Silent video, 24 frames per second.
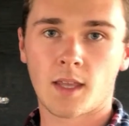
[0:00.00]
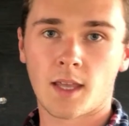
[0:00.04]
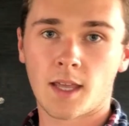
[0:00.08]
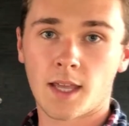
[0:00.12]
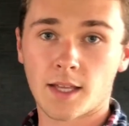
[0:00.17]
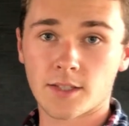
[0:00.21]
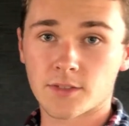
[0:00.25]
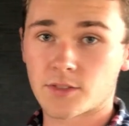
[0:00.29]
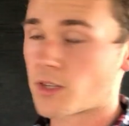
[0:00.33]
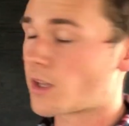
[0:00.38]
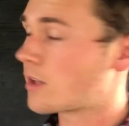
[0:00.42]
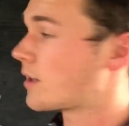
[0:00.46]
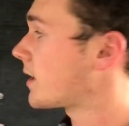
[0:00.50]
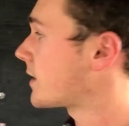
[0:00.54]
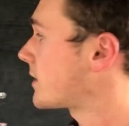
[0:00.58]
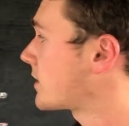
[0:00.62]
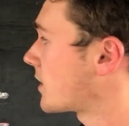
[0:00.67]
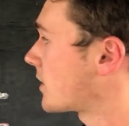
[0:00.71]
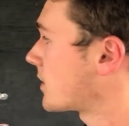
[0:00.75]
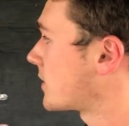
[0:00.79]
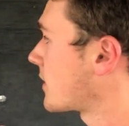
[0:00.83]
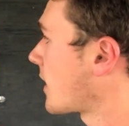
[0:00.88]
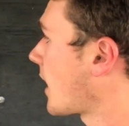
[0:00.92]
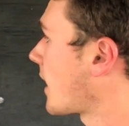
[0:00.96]
And so let's
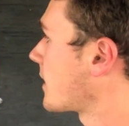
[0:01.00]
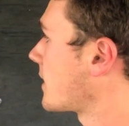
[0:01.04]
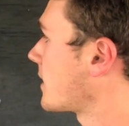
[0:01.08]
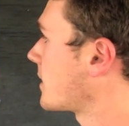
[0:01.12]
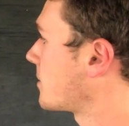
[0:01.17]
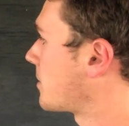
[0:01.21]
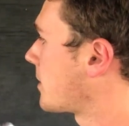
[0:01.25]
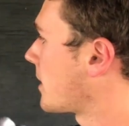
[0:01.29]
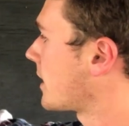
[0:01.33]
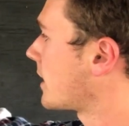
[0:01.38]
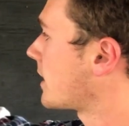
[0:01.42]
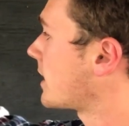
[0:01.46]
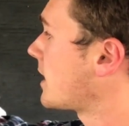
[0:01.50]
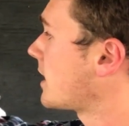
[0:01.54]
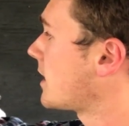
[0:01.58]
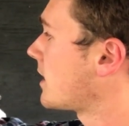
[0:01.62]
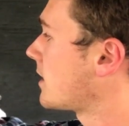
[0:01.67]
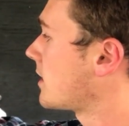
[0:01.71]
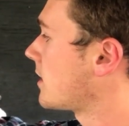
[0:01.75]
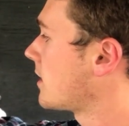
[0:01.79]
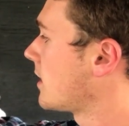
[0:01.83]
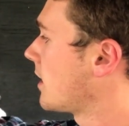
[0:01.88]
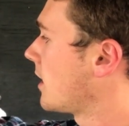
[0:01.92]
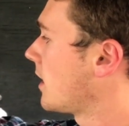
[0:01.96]
just say this plant
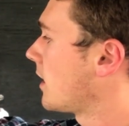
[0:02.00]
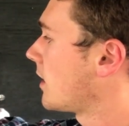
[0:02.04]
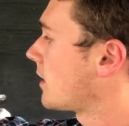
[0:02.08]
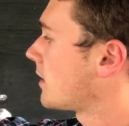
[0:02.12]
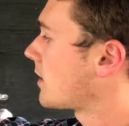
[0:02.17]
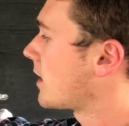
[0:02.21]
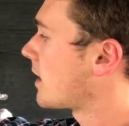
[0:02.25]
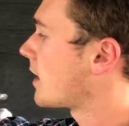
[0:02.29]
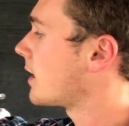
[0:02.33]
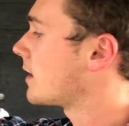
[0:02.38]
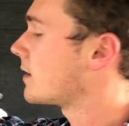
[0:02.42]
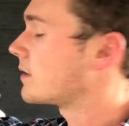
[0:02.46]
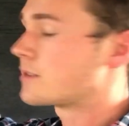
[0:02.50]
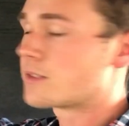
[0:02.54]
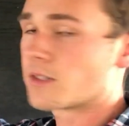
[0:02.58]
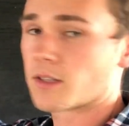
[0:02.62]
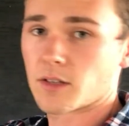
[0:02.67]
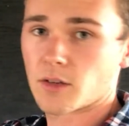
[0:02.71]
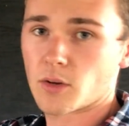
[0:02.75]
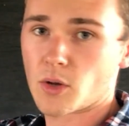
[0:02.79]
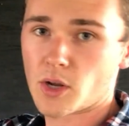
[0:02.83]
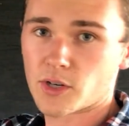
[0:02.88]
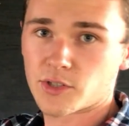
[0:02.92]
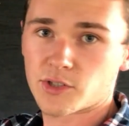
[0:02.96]
here
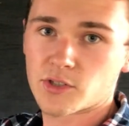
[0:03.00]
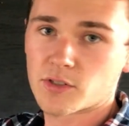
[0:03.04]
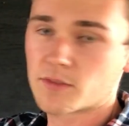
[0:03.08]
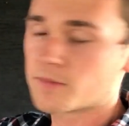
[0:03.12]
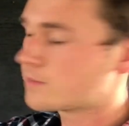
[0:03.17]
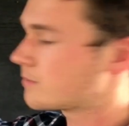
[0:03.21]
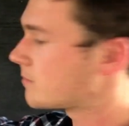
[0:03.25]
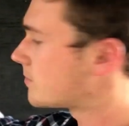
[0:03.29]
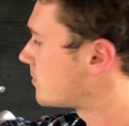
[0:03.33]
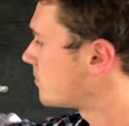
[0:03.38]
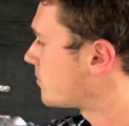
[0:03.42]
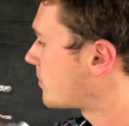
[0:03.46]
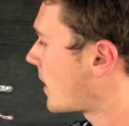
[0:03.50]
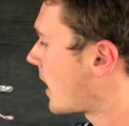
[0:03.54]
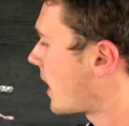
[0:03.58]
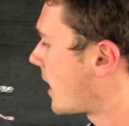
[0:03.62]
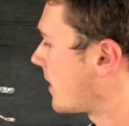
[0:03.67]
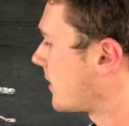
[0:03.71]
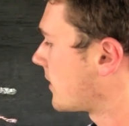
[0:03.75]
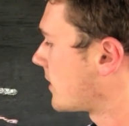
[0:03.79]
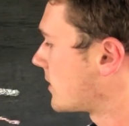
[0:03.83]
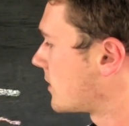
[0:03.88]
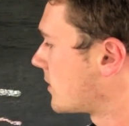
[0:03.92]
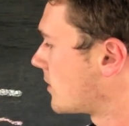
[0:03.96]
needs nitrogen,
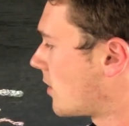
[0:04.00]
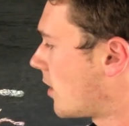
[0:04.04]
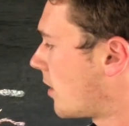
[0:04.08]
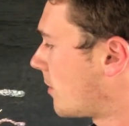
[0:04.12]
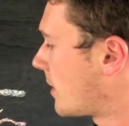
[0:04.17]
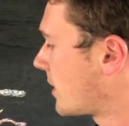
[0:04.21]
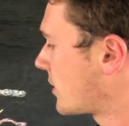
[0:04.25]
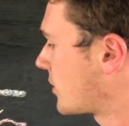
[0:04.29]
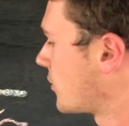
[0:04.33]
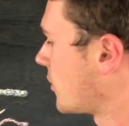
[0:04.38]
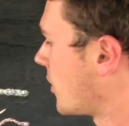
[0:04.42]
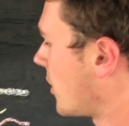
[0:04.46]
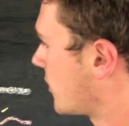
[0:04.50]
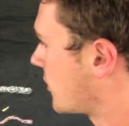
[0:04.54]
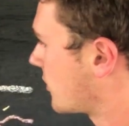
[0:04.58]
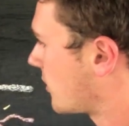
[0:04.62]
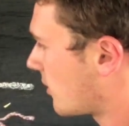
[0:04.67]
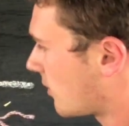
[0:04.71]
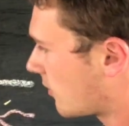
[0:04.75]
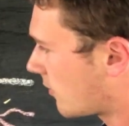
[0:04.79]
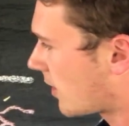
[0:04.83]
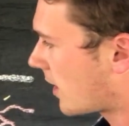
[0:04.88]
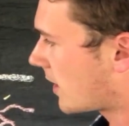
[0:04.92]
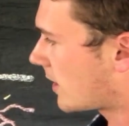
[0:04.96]
but there's not much
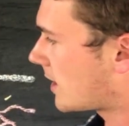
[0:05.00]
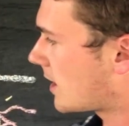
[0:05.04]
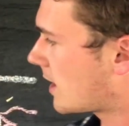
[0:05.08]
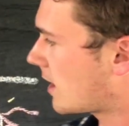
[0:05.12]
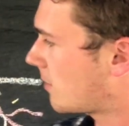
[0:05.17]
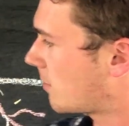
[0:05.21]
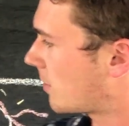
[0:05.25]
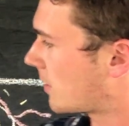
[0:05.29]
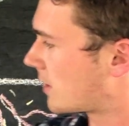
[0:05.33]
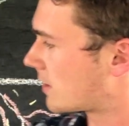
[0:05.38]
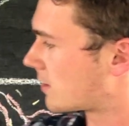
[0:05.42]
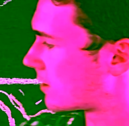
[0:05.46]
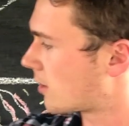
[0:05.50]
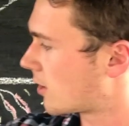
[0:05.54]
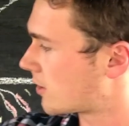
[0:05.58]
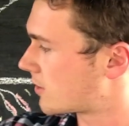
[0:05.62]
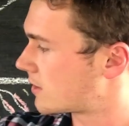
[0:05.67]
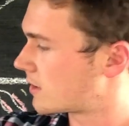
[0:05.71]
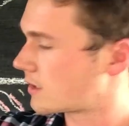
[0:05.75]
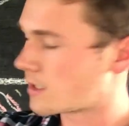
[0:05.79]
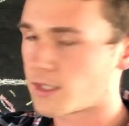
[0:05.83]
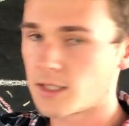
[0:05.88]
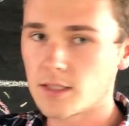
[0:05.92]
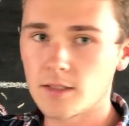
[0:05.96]
nitrogen around here, but there's
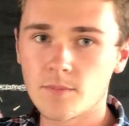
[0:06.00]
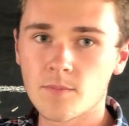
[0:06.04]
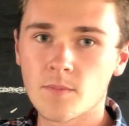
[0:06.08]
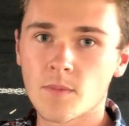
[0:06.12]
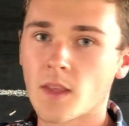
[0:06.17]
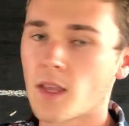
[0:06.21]
lots in here.